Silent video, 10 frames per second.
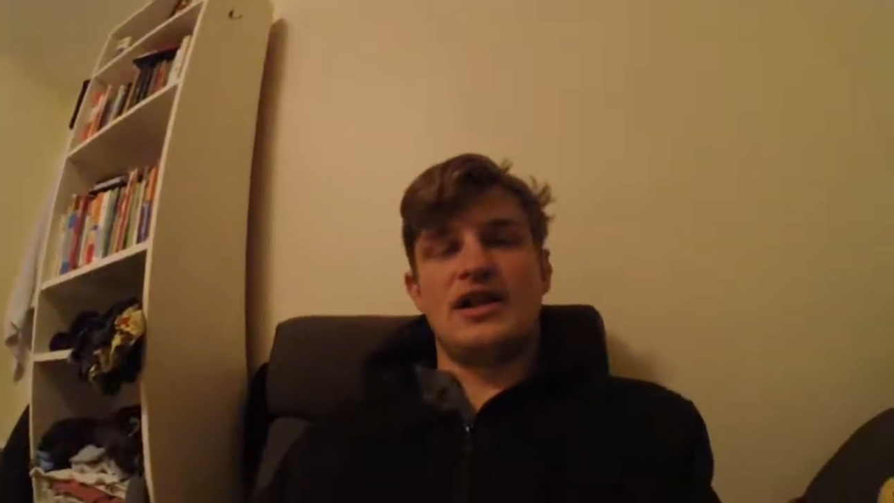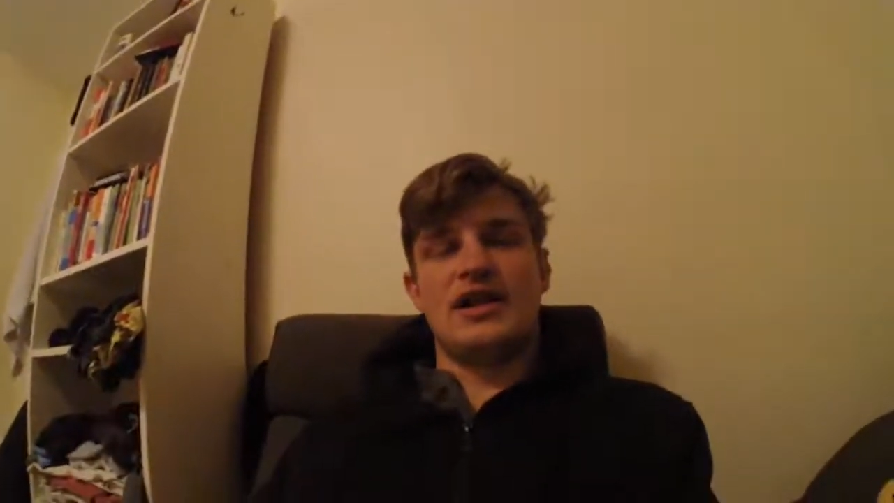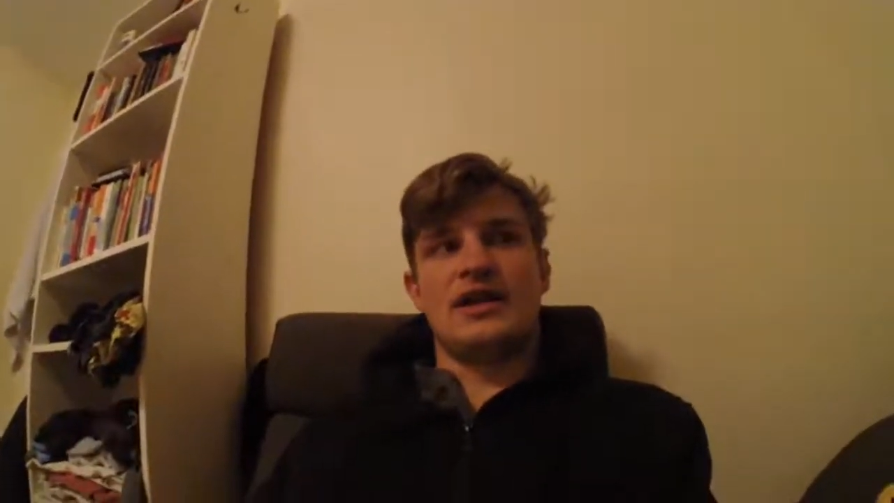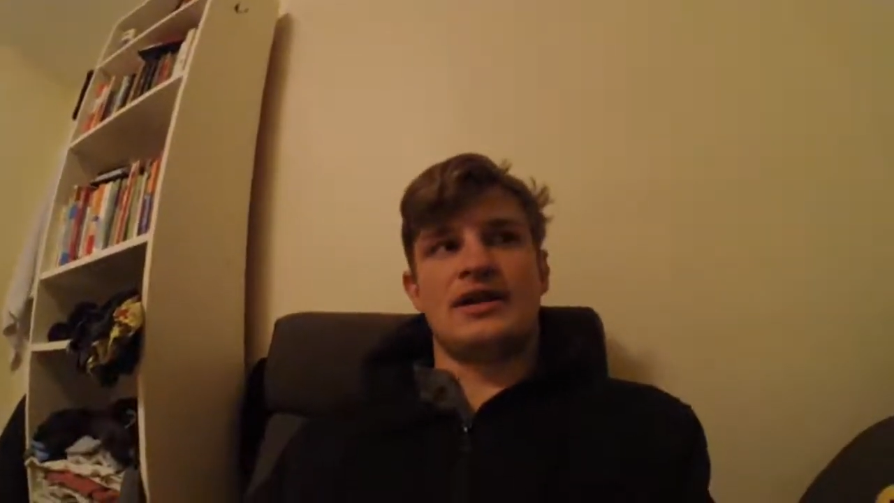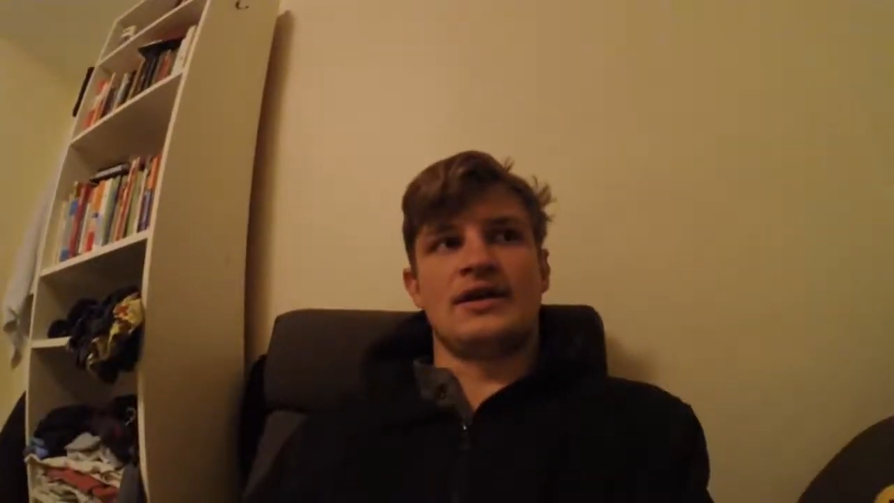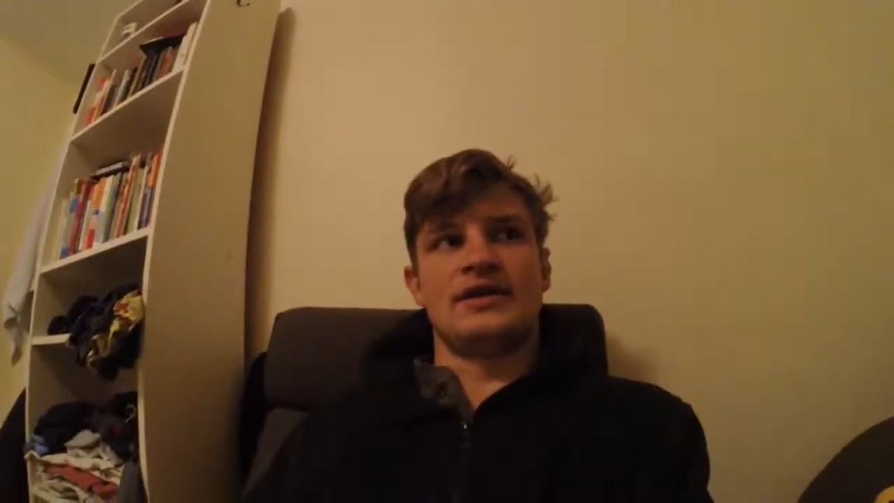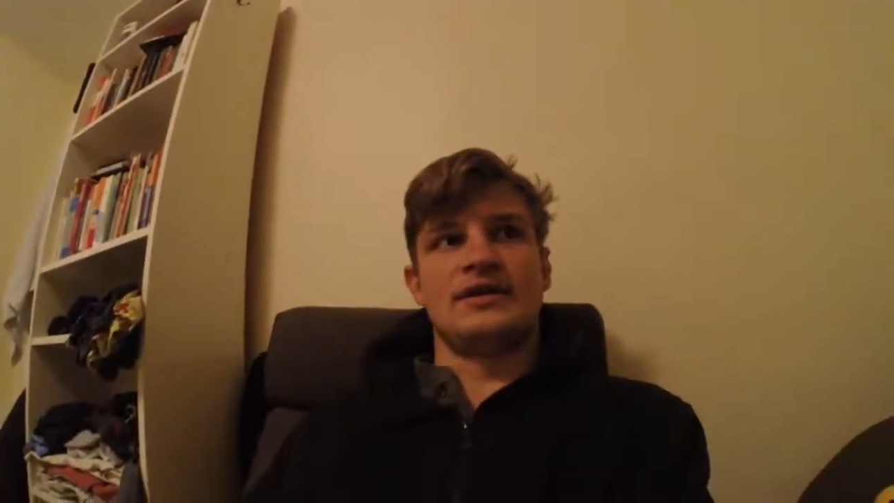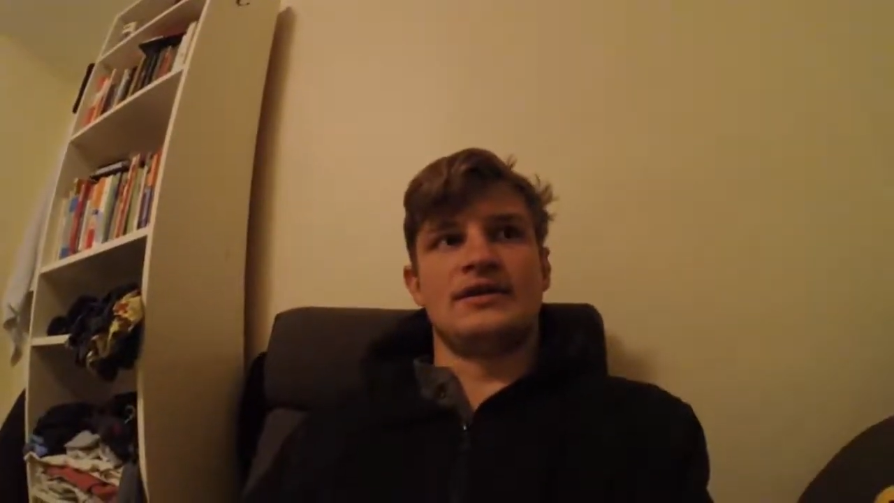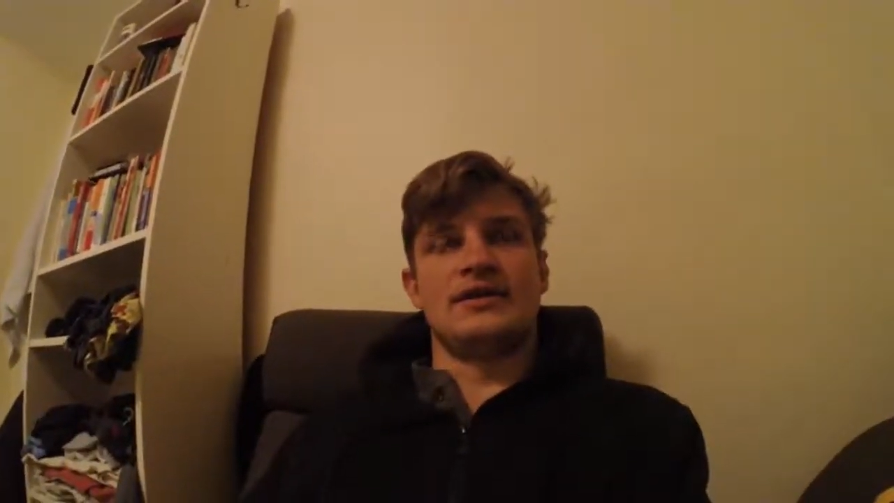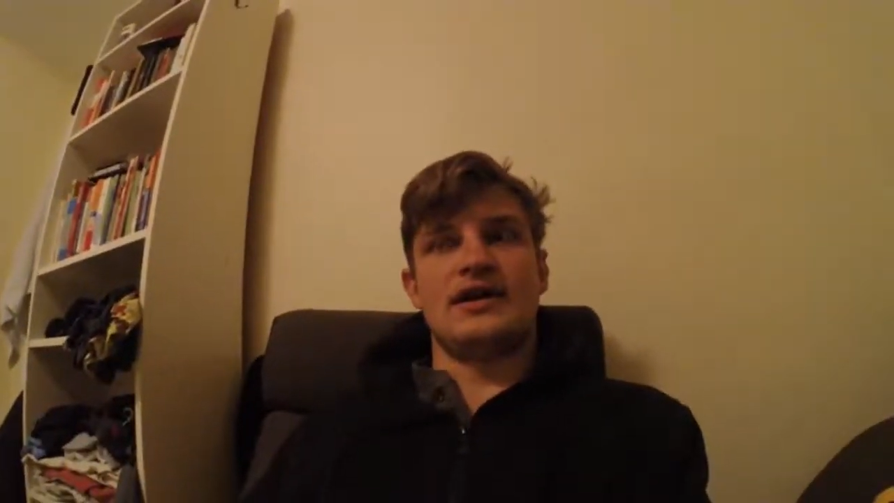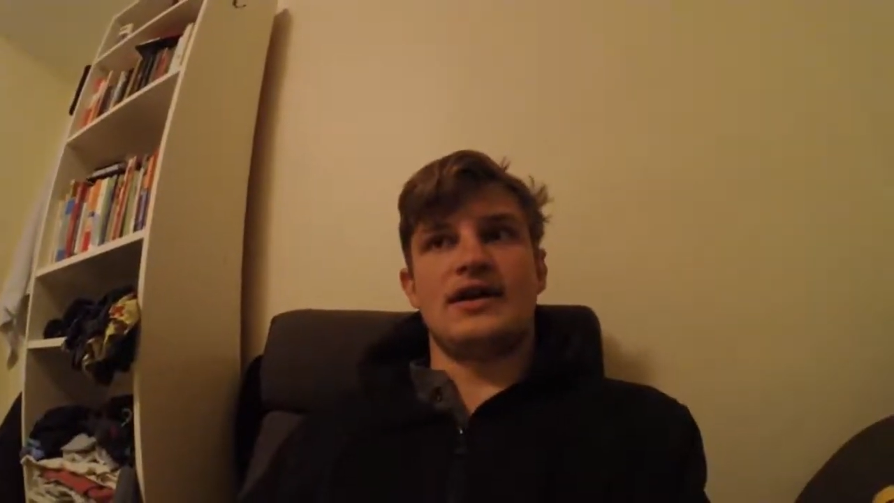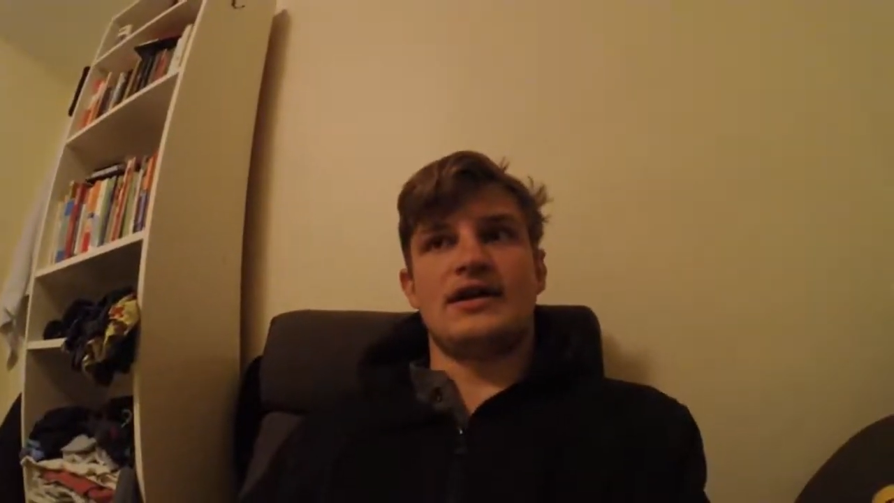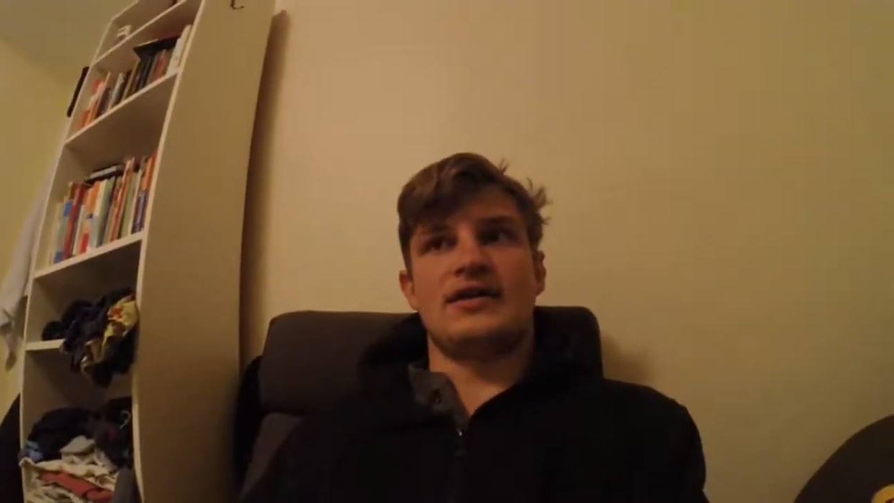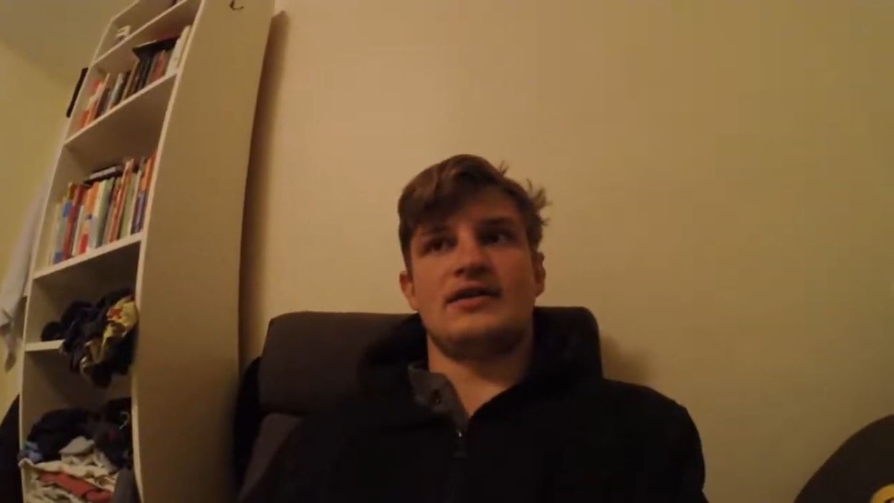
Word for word: And yeah,